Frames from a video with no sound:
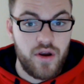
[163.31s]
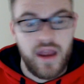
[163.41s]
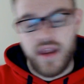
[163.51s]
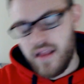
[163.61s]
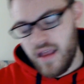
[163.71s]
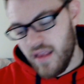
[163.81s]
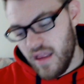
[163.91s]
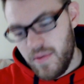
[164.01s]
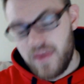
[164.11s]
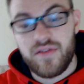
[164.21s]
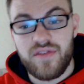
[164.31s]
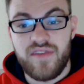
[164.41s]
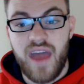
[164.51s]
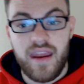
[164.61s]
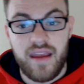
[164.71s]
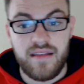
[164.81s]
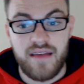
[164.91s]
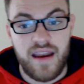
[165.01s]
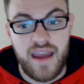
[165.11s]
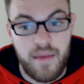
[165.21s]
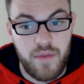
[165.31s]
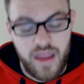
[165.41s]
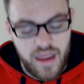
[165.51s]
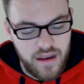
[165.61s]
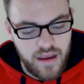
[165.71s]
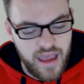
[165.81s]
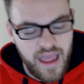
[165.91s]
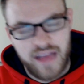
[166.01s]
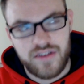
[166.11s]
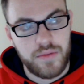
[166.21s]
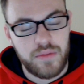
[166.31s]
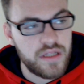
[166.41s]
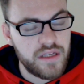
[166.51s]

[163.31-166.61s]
and it's basically static and dynamic, and I think